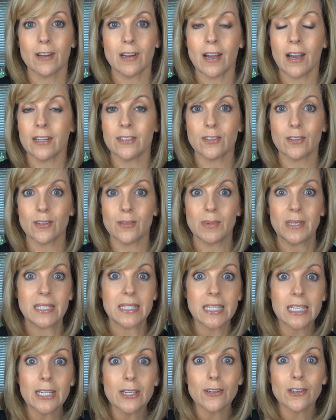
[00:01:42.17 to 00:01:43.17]
eyes are going to be
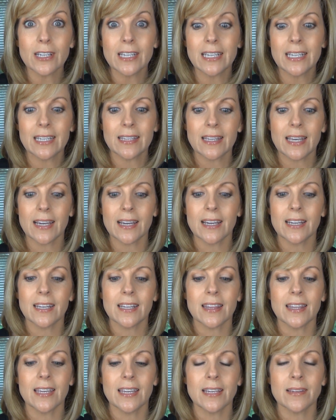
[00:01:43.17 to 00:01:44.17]
tearing and that kind
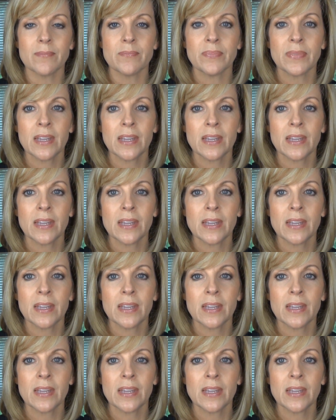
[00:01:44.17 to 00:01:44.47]
of thing.